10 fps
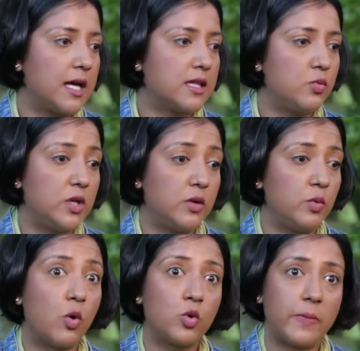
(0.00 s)
I think we
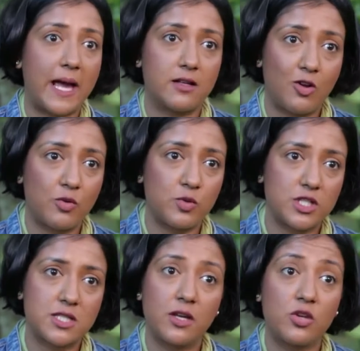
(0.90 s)
hold back a lot. We
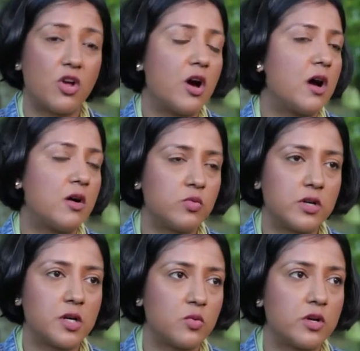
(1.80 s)
just say, you know,
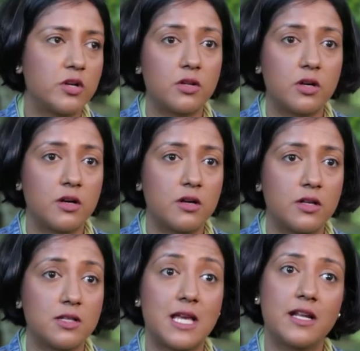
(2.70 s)
we're
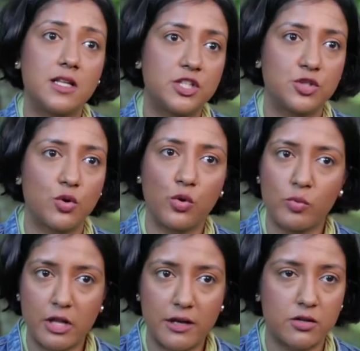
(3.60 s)
in sanitation or
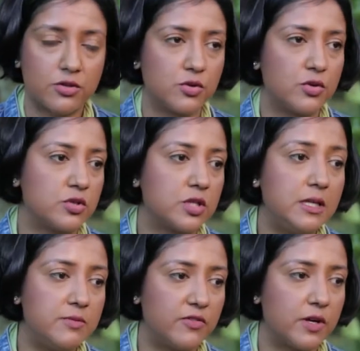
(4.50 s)
global health, or, you know, to
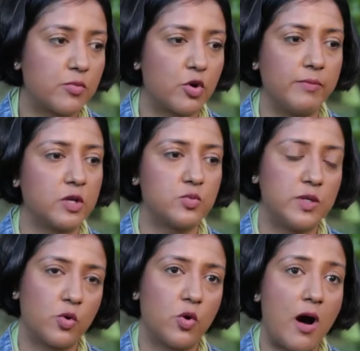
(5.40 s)
keep it very broad, because
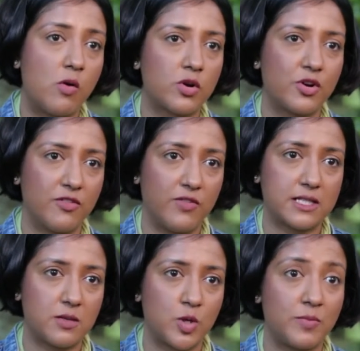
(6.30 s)
we don't know how we're going to
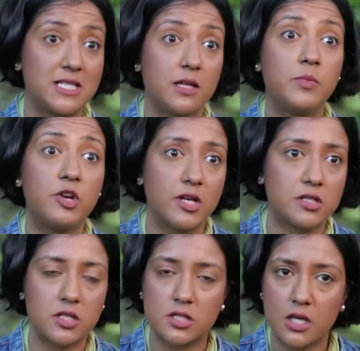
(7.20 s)
affect someone by saying
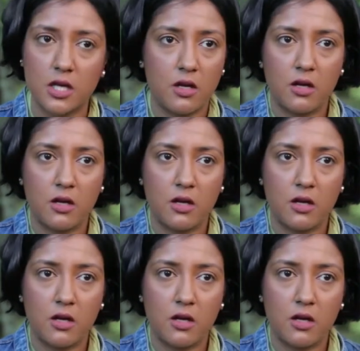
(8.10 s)
periods, because,